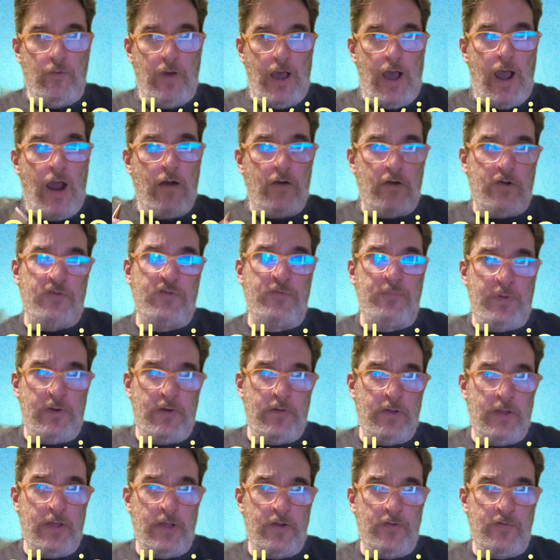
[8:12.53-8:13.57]
Our
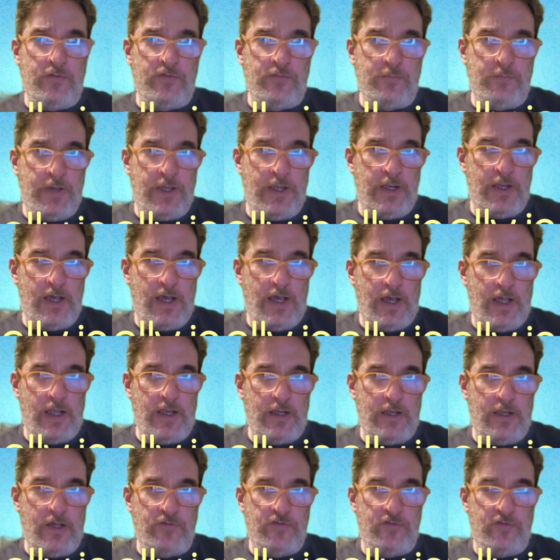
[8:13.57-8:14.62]
experience may not
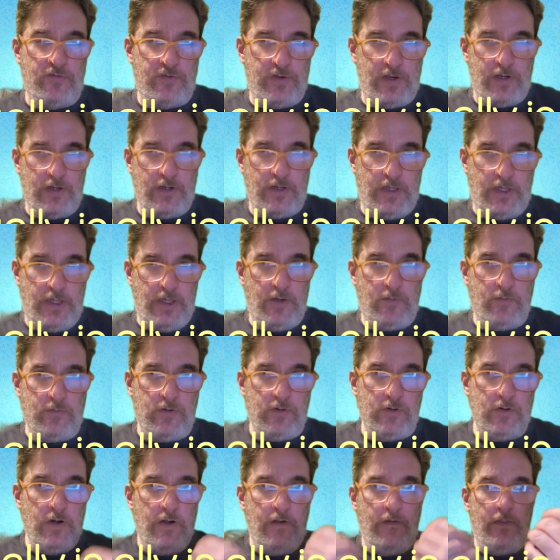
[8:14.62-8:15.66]
necessarily
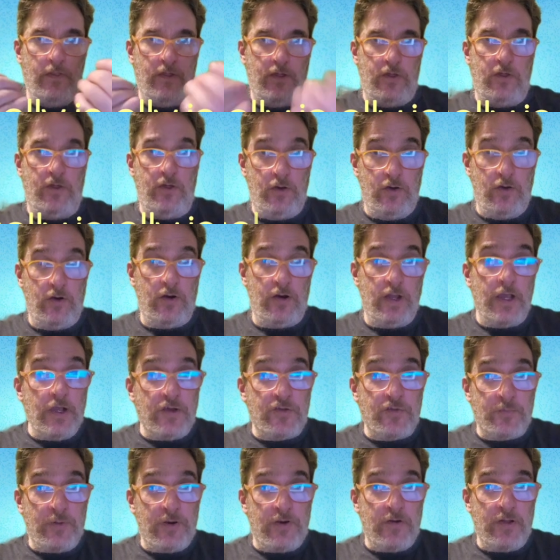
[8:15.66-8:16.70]
equal your
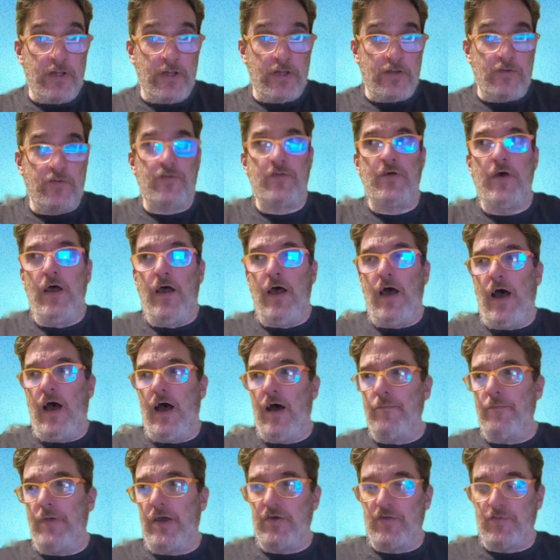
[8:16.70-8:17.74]
experience,
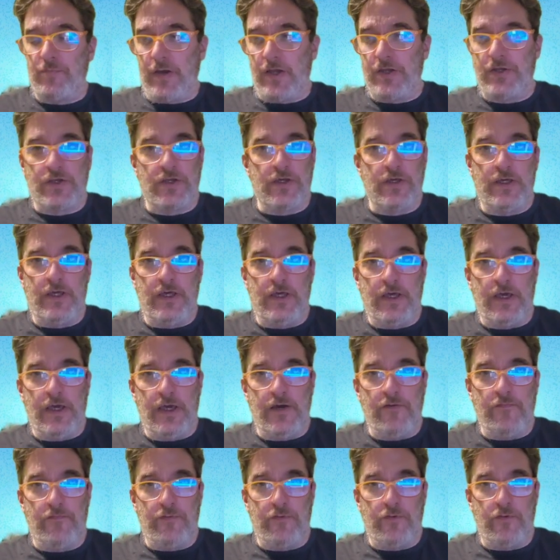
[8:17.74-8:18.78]
um, especially
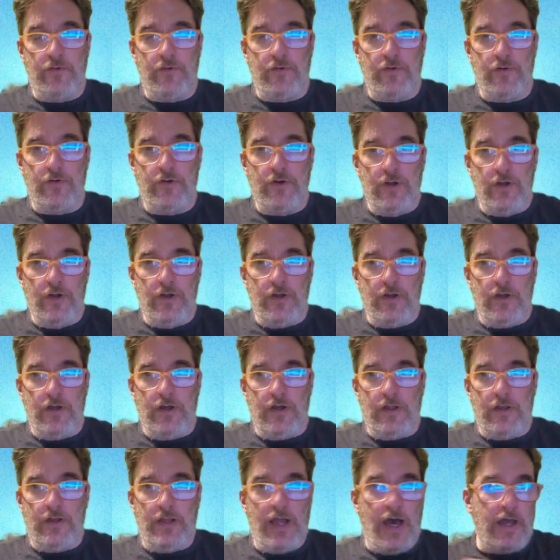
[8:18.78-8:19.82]
if you're
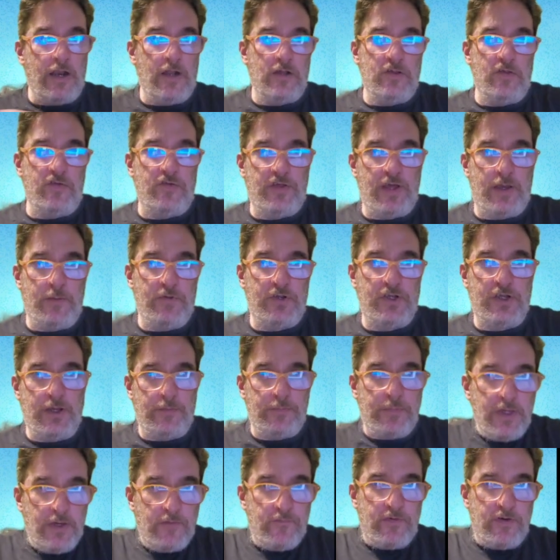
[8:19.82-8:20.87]
not on the same ship.
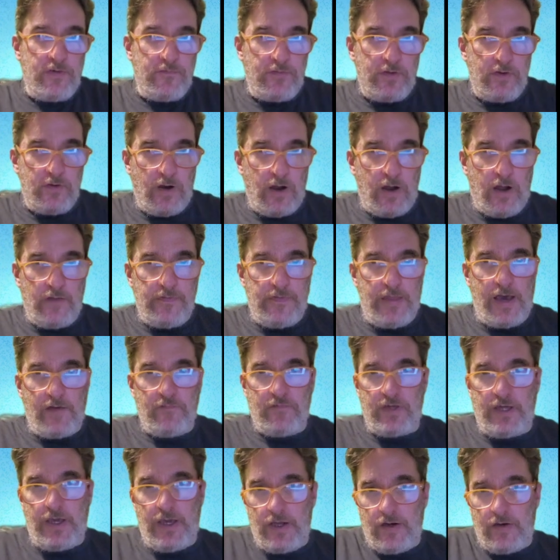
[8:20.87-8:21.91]
Even if you're on
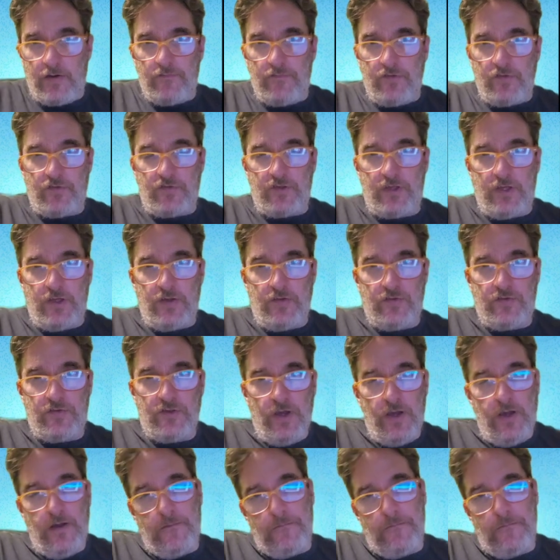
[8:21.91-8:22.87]
Navigator of the Seas,